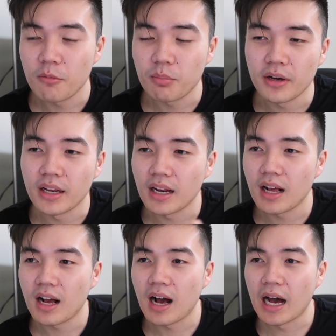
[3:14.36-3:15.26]
But
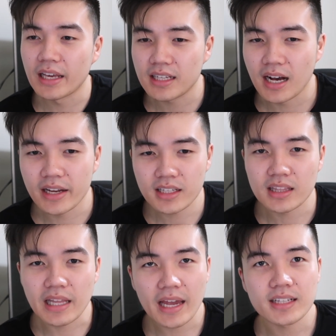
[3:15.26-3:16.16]
I kind of
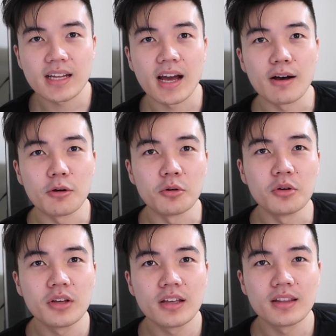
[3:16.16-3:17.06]
liked how
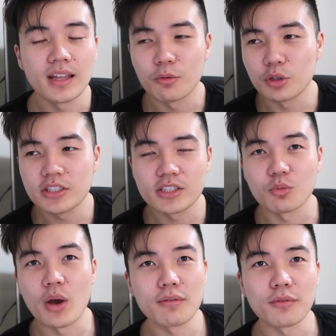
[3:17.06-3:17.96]
they really just
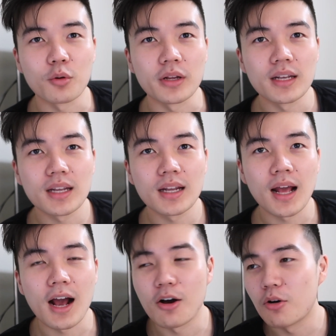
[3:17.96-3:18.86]
went for it.
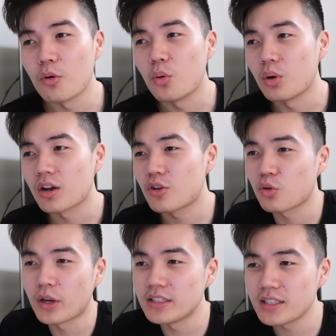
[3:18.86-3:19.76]
How
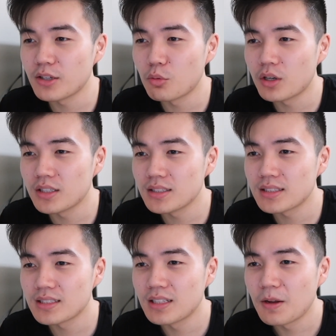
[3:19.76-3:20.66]
crazy it
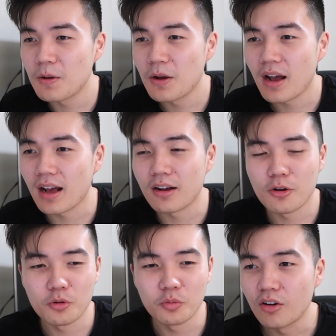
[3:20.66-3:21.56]
was.
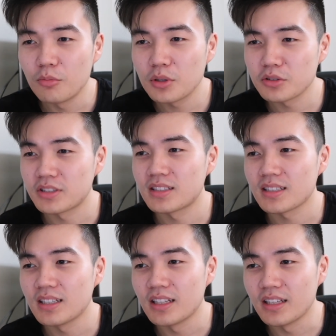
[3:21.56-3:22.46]
How almost,
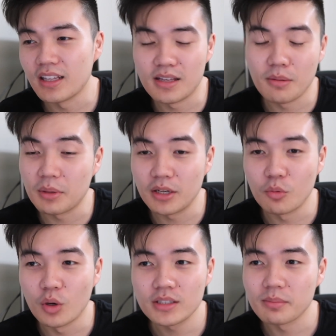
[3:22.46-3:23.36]
it
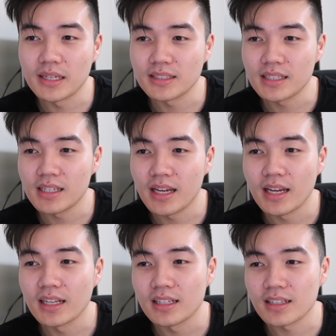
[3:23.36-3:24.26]
was messy
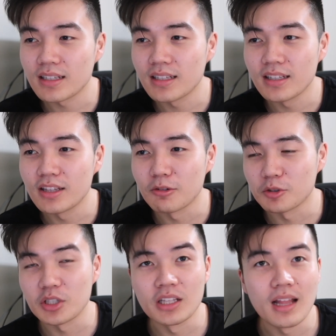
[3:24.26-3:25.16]
and there
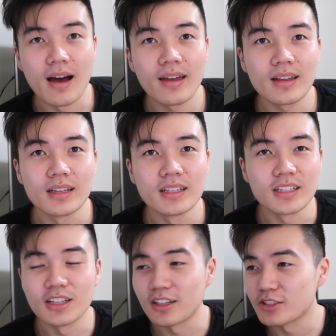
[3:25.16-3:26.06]
was a lot
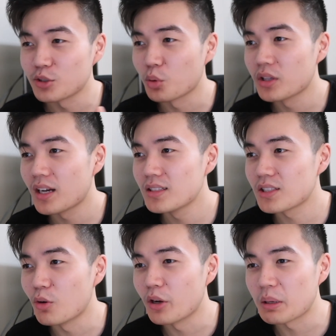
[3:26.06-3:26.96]
of storylines
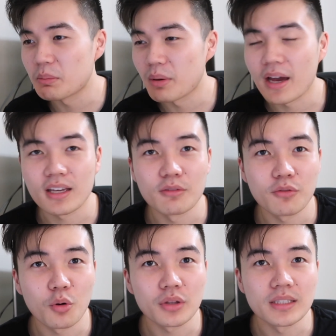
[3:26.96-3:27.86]
going back and
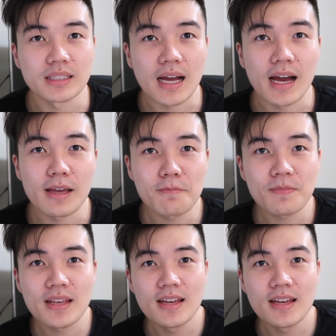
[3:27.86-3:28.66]
forth in time.